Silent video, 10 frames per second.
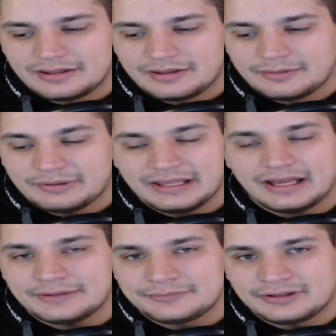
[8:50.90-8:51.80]
But yeah, I
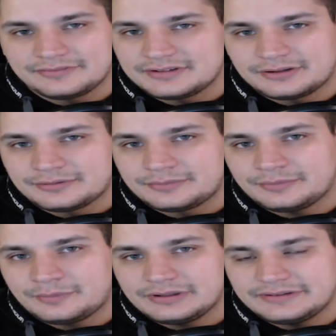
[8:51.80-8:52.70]
would love to know
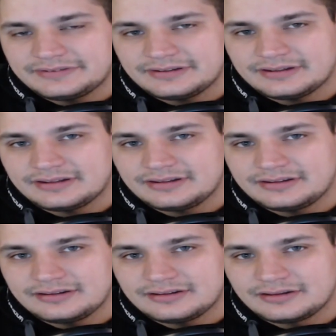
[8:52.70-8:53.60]
what
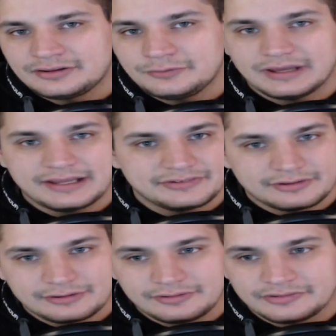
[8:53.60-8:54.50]
you guys and
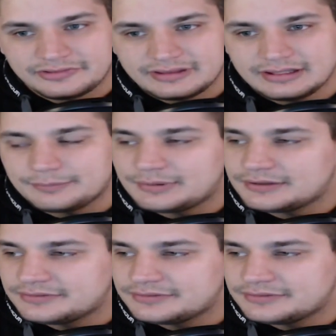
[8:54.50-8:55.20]
girls think about